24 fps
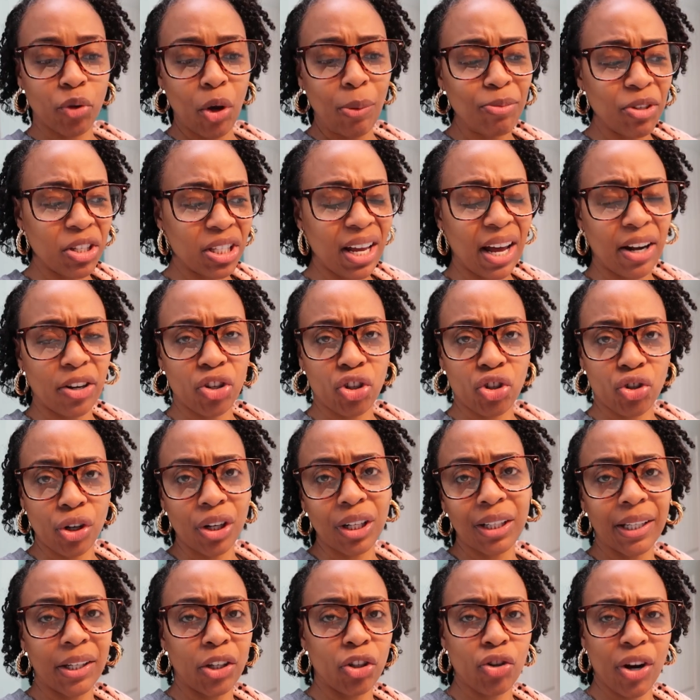So I'm just kind of
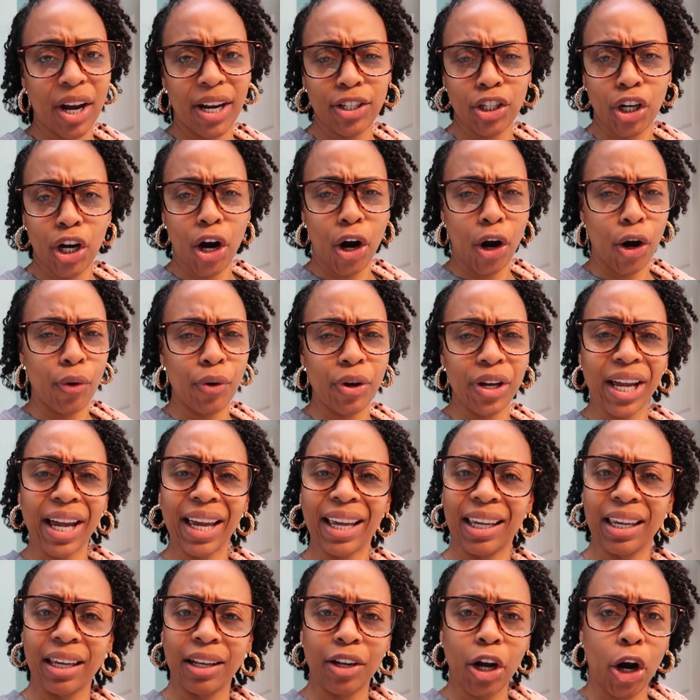struggling, trying to hurry and
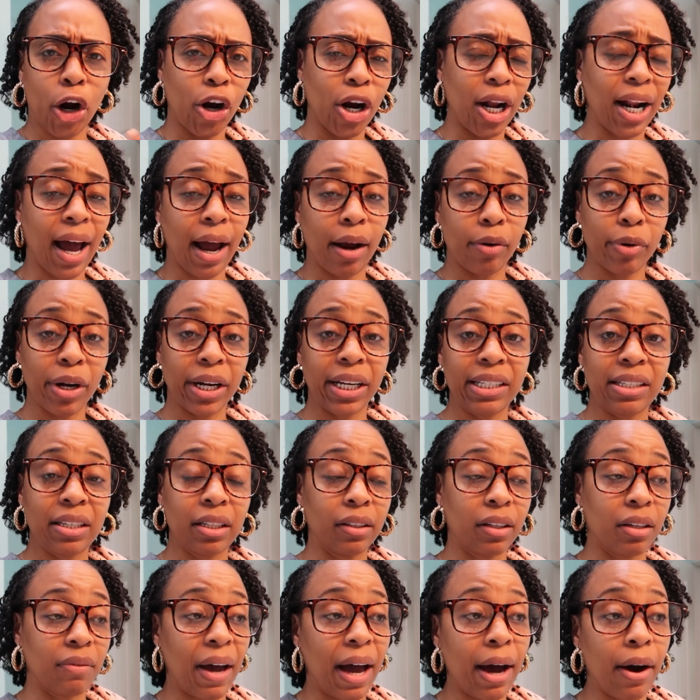get her and I ready to
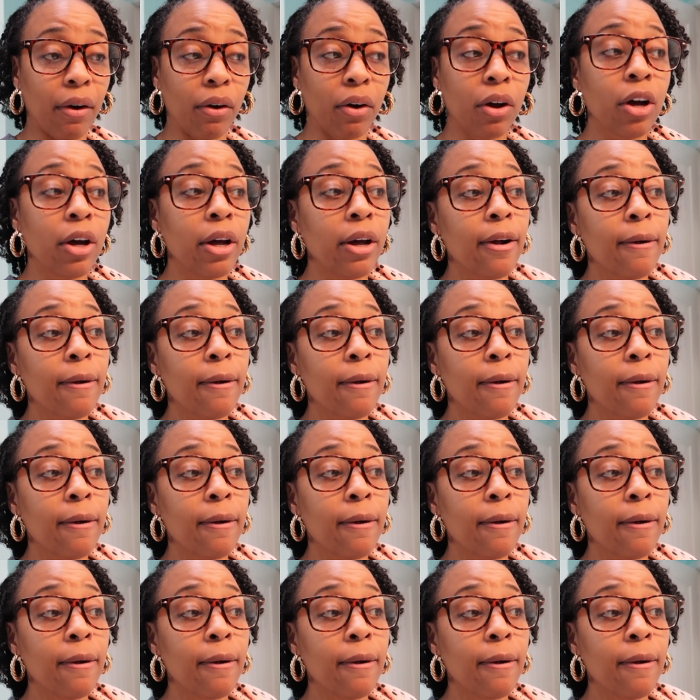leave out.